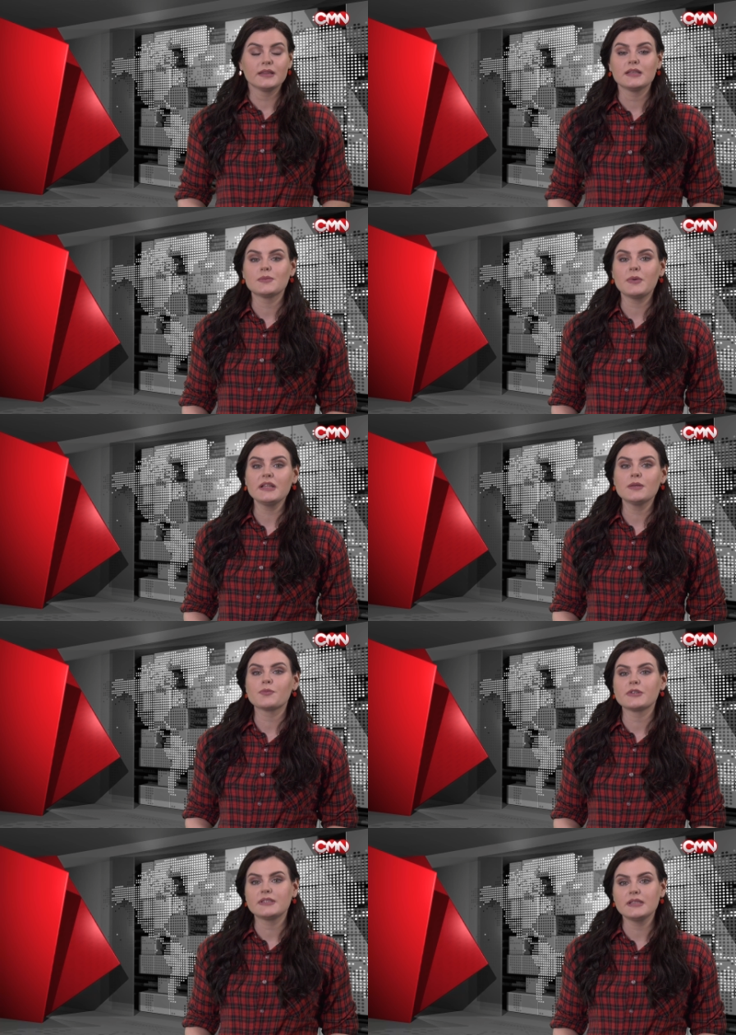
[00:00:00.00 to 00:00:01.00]
Despite the
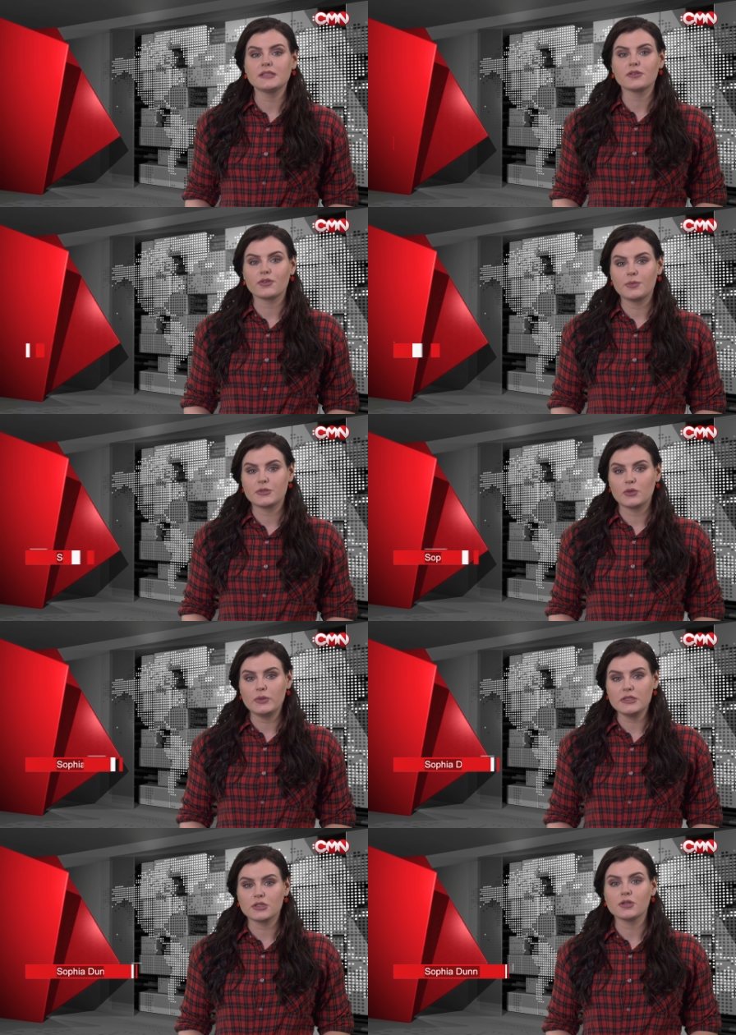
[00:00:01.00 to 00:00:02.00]
persistent crypto
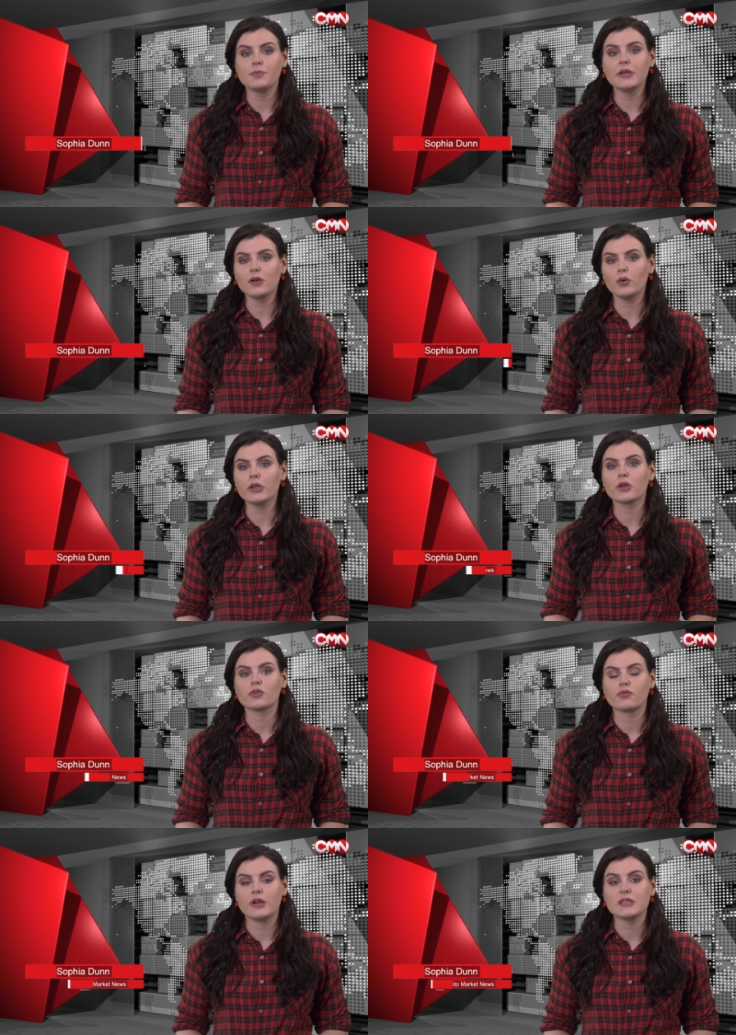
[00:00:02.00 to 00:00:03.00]
winter, Bitcoin
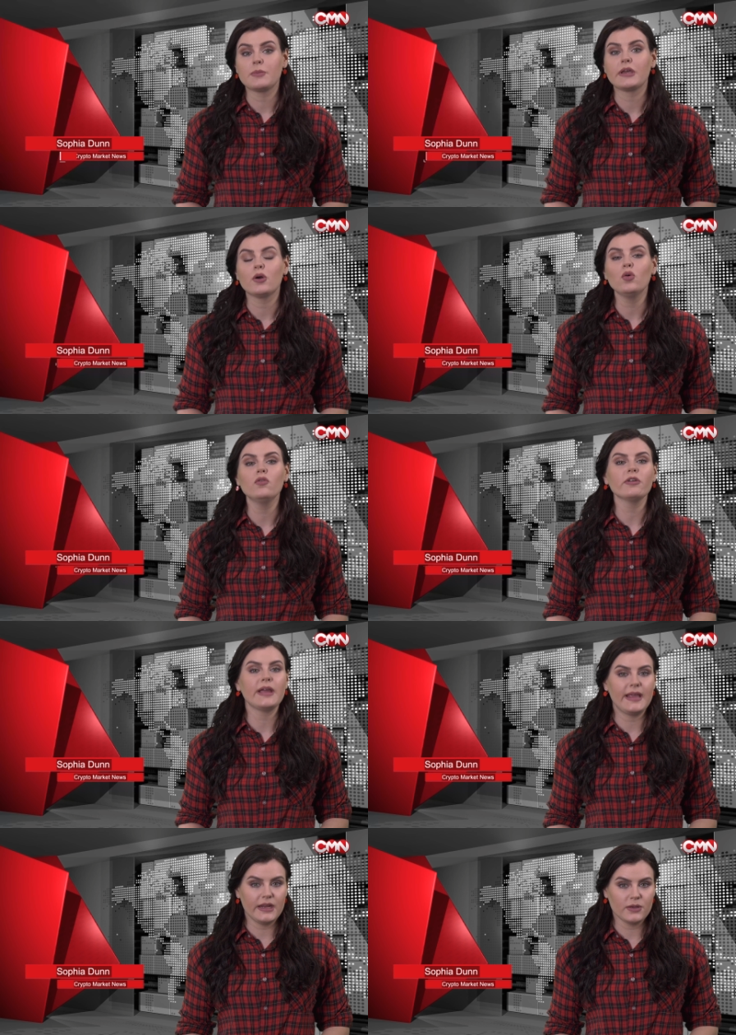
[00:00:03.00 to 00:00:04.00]
could rise by over
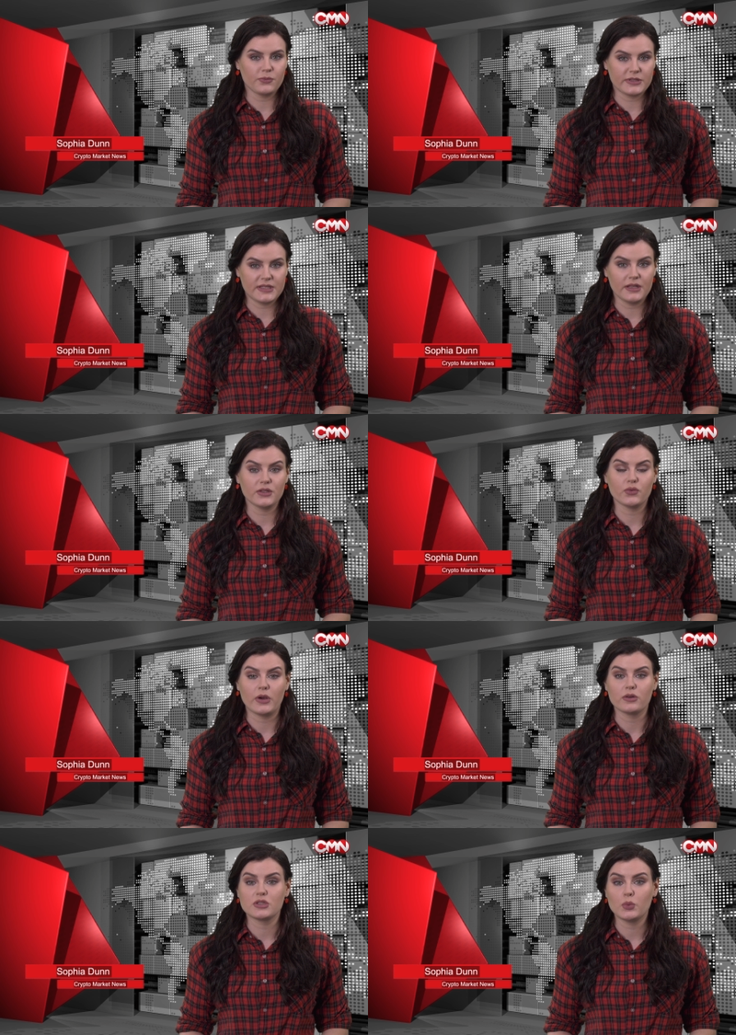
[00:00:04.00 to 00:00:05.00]
80%
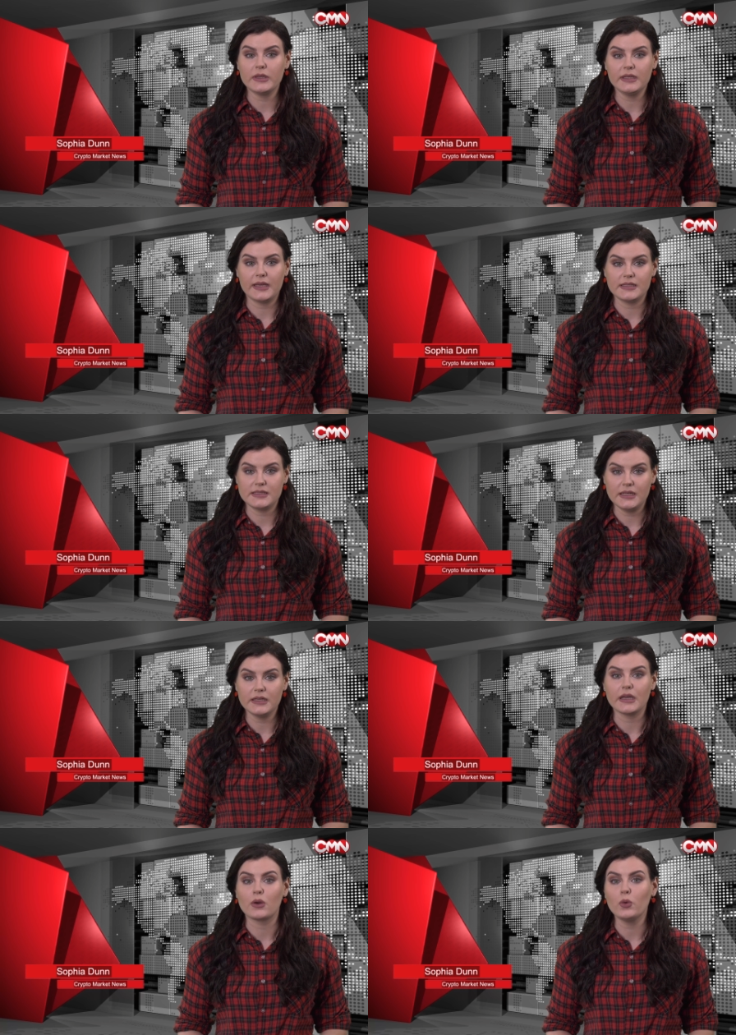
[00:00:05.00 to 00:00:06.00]
throughout
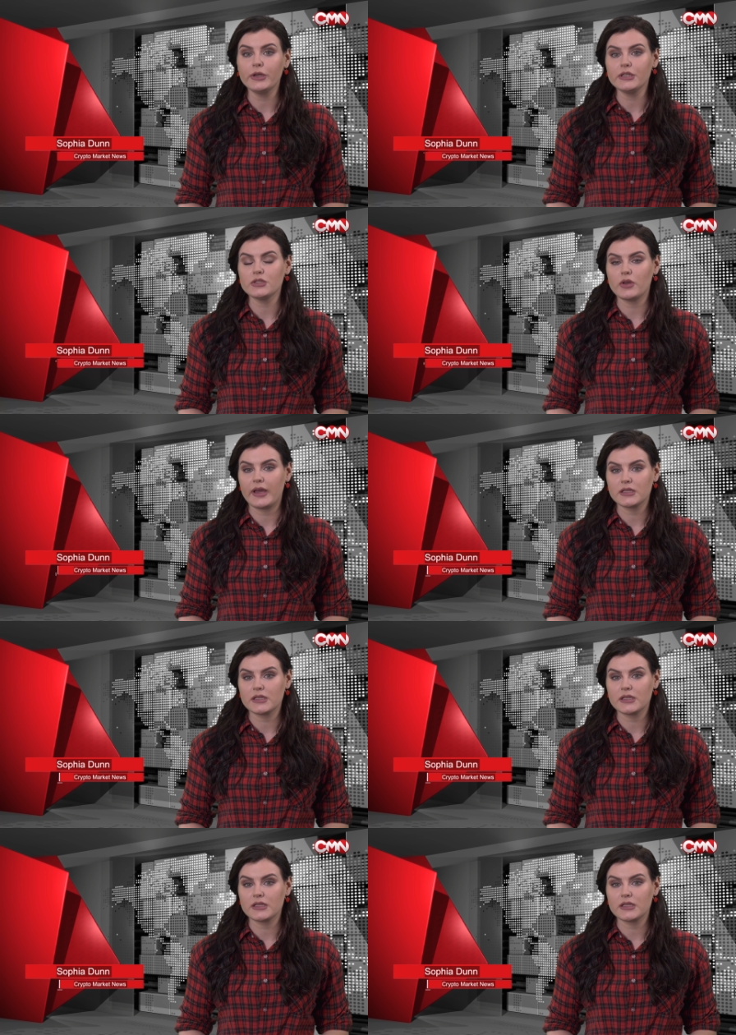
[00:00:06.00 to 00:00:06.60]
2019, according to